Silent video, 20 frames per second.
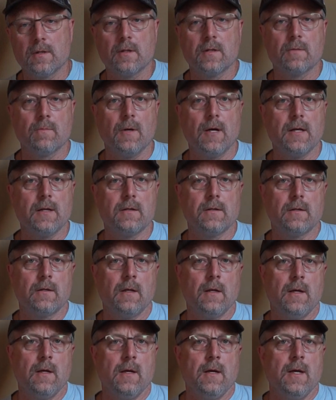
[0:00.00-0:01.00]
the spice,
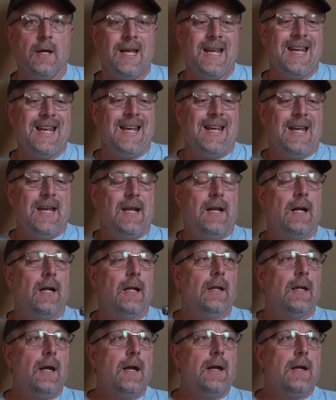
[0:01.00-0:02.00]
and I
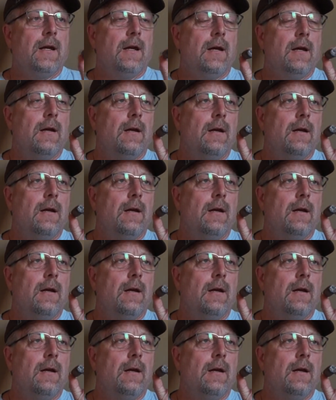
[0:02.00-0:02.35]
like